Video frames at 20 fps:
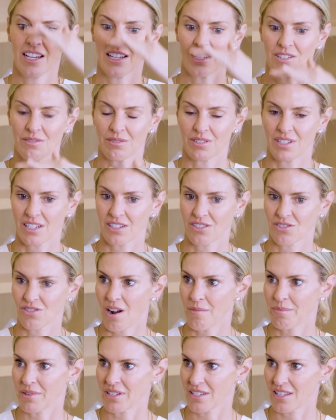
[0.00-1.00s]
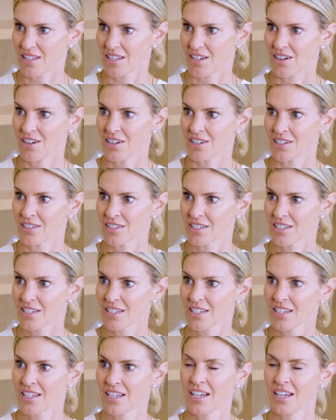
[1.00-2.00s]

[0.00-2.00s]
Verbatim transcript: she was like drop into the heart